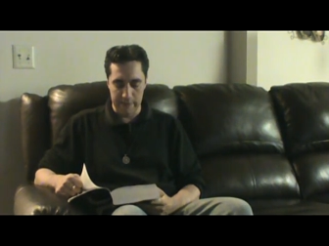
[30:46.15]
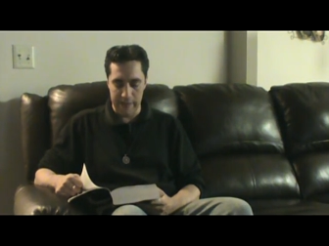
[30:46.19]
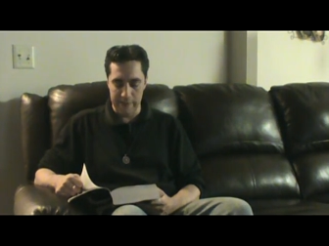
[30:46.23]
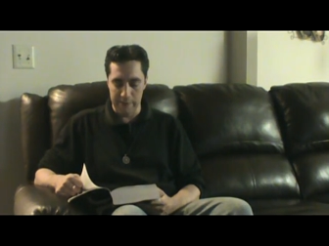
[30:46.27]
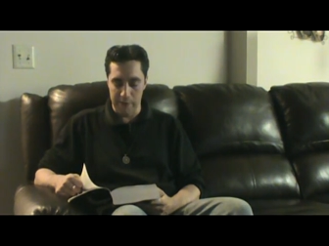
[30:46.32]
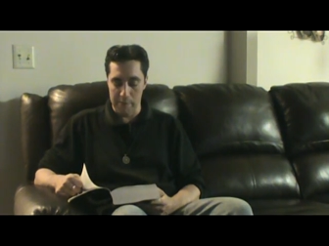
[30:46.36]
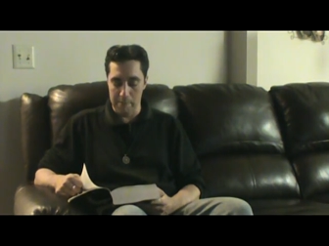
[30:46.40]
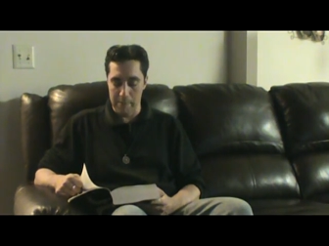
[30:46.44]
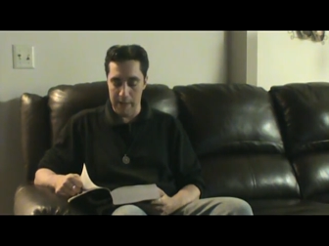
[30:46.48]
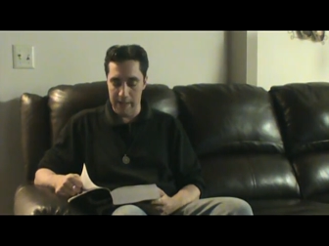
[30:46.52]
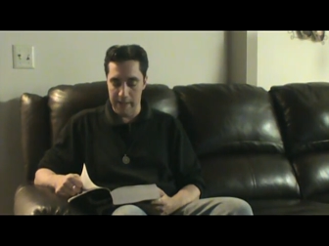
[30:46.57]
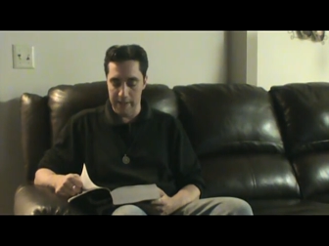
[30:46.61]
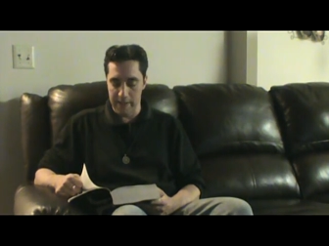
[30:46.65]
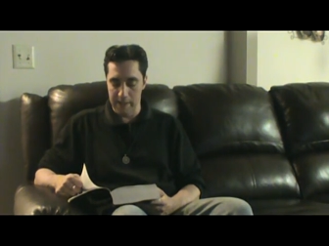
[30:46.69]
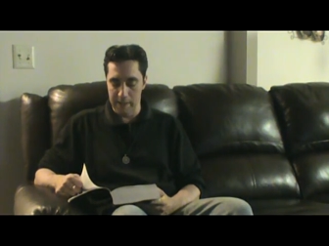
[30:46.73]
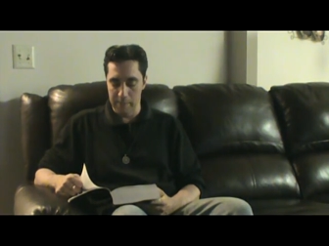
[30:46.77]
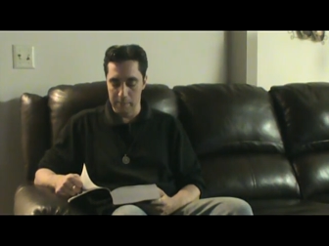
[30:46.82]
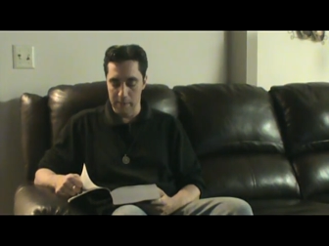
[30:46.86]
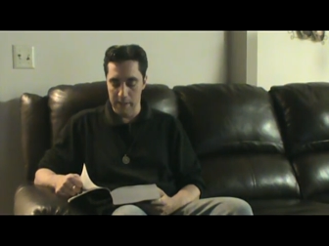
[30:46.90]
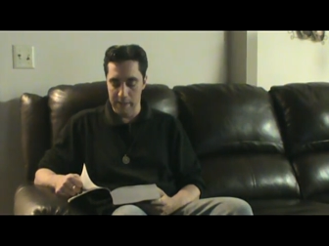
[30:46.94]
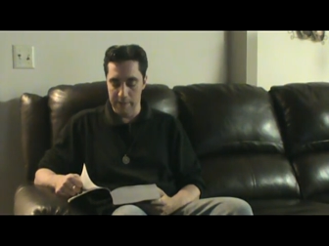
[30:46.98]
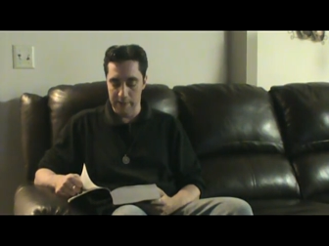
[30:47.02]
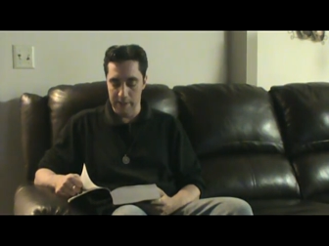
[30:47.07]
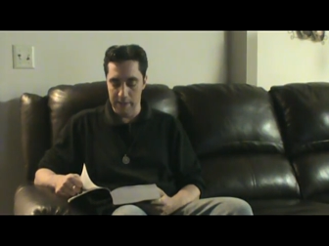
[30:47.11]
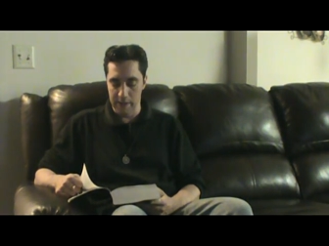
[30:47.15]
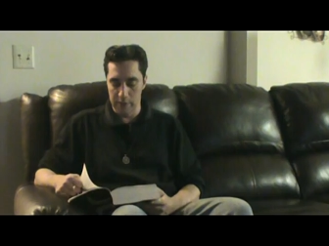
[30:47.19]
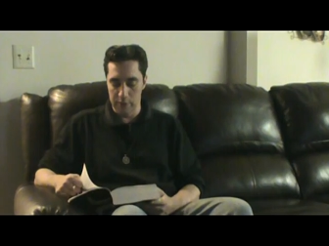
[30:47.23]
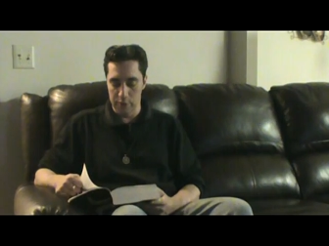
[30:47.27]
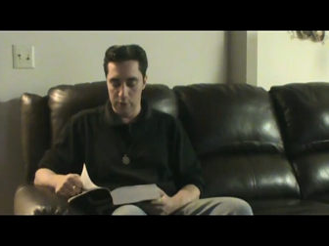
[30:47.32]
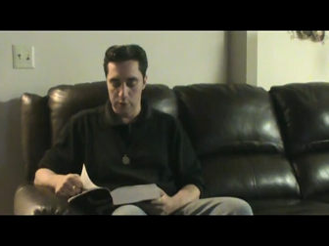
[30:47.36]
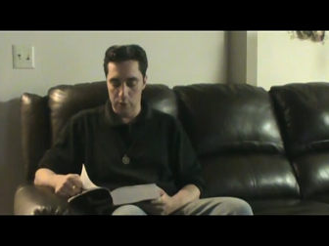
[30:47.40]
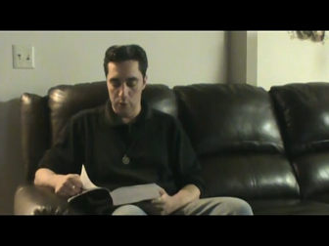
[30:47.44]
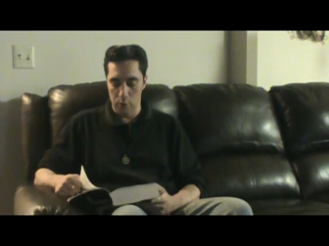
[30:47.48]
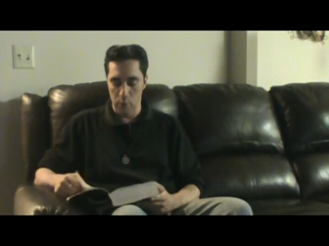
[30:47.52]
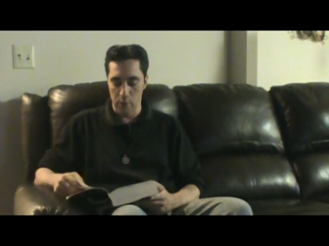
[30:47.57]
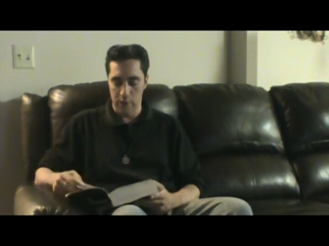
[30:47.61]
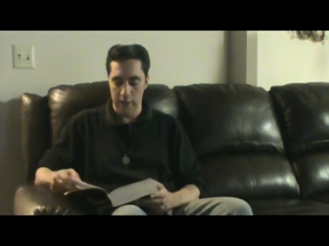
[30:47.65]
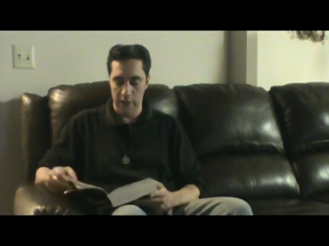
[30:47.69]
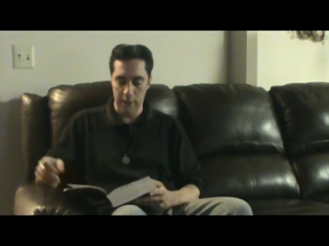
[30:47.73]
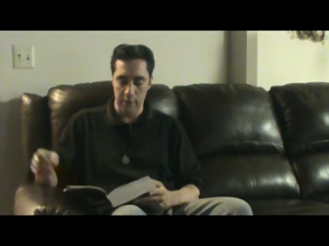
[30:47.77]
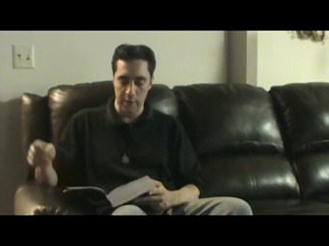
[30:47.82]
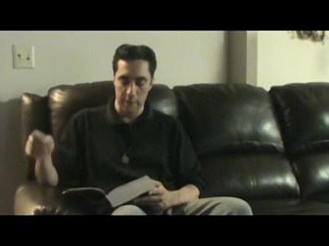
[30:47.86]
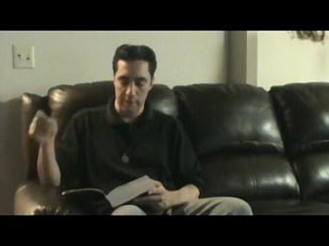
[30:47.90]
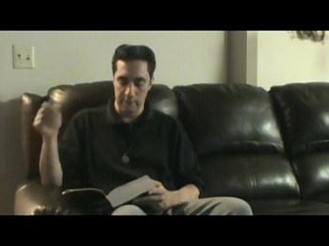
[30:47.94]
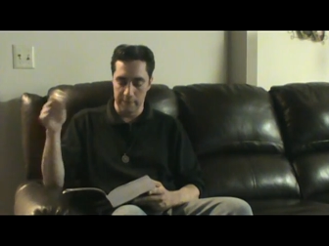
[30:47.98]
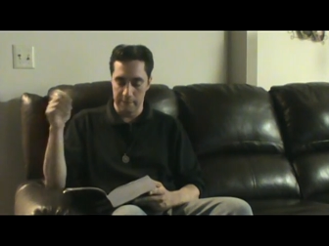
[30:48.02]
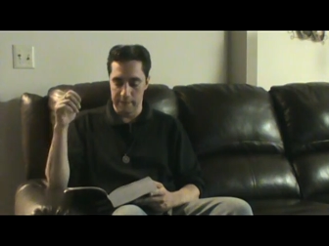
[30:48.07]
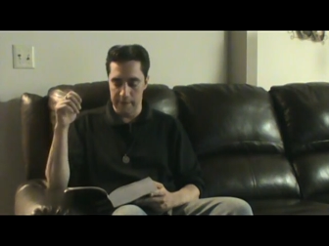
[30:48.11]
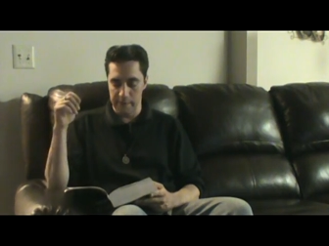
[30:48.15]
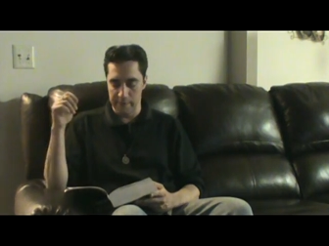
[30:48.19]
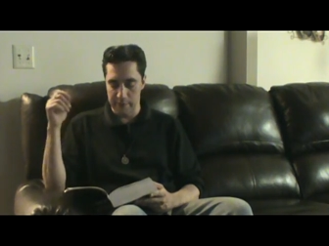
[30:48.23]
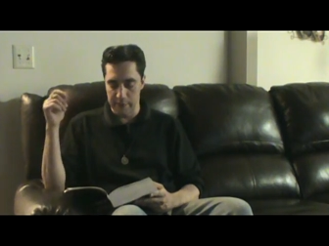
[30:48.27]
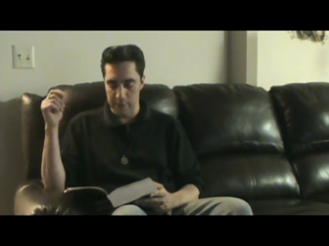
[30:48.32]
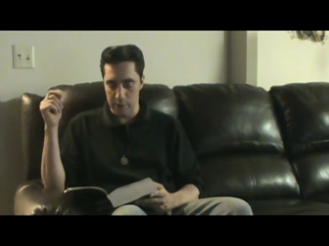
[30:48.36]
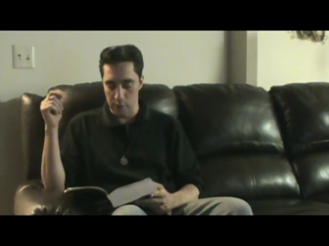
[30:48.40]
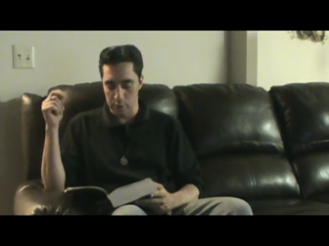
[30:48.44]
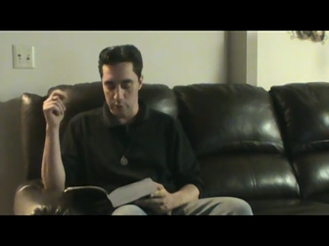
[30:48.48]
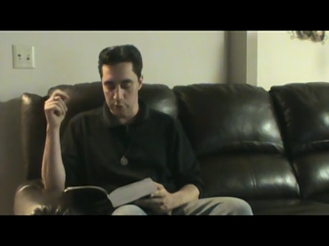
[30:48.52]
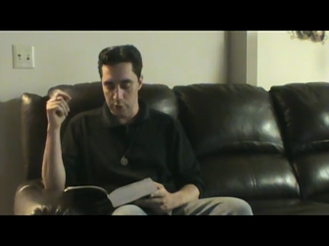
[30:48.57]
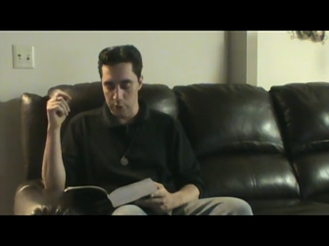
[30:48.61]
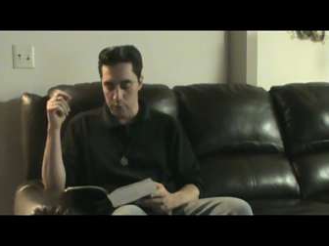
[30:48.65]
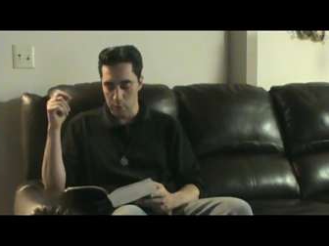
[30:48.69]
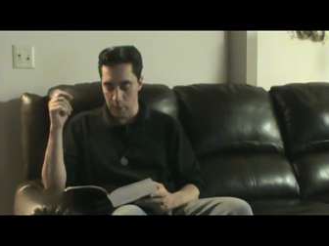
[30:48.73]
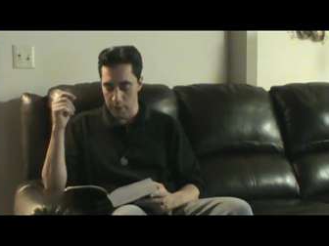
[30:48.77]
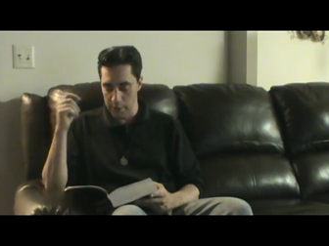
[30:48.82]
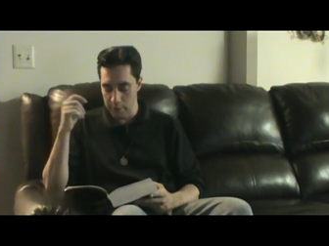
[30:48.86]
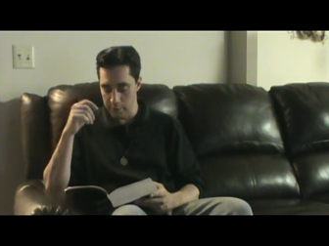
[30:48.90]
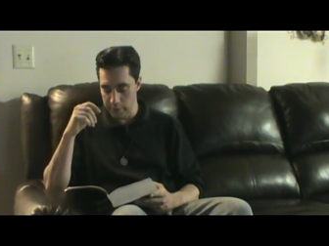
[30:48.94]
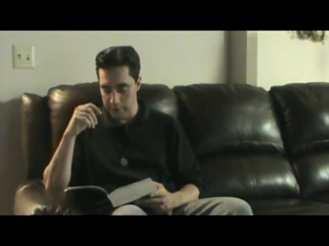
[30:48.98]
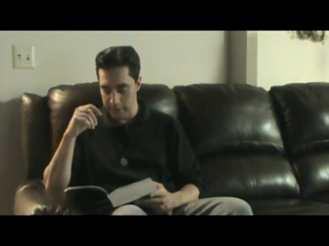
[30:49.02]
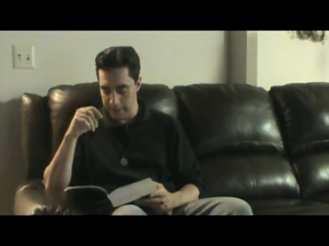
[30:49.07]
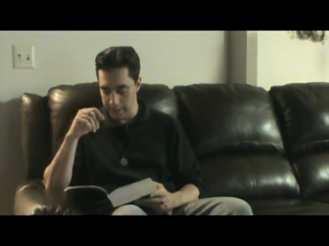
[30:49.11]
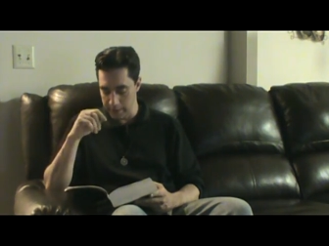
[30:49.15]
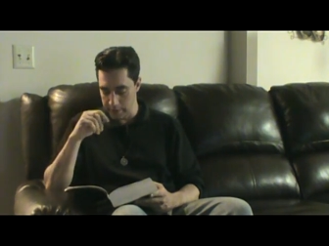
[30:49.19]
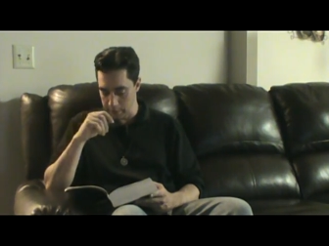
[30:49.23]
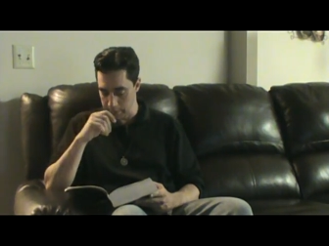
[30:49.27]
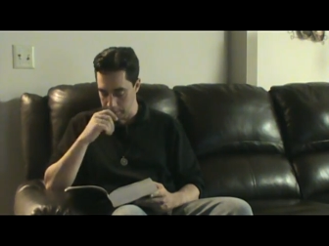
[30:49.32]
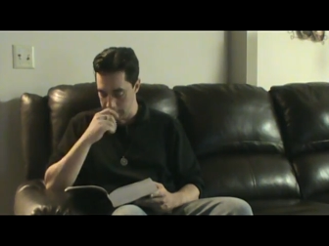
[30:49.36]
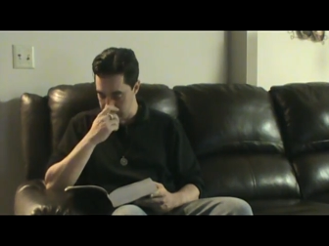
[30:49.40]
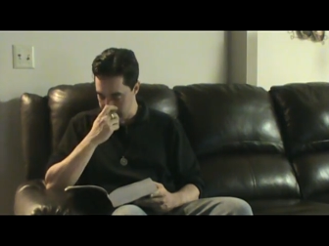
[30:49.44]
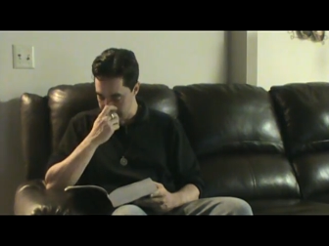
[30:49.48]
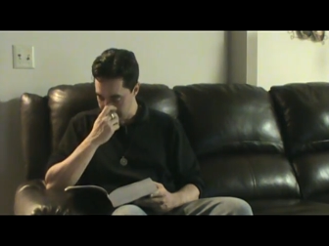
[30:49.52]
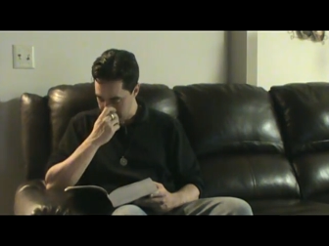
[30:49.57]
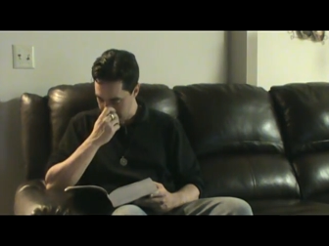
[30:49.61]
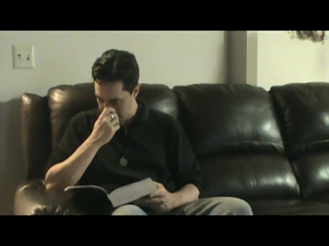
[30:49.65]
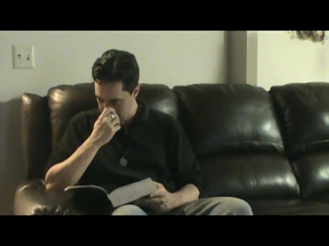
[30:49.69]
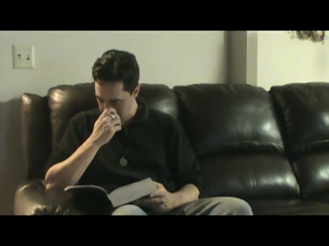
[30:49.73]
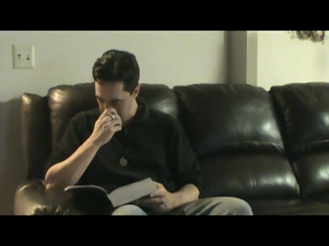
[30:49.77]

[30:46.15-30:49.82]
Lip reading: every man of them living to 150 or 200 years.